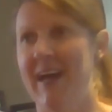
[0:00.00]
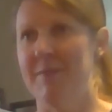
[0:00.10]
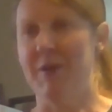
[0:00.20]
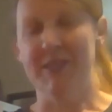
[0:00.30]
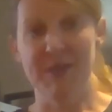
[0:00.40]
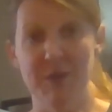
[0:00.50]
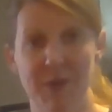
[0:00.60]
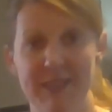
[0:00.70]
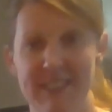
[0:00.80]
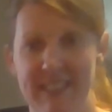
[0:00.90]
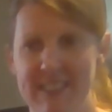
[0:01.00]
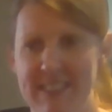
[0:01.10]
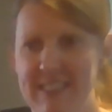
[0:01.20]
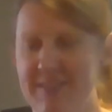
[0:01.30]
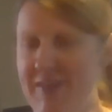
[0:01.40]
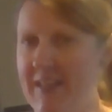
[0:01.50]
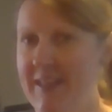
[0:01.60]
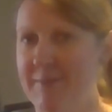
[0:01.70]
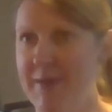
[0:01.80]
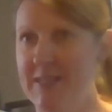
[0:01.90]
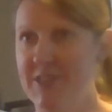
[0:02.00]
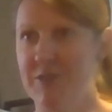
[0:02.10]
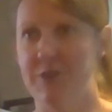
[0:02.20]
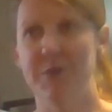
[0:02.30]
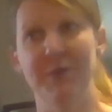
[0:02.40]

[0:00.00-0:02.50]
Brings me to 160. Divide that by 2.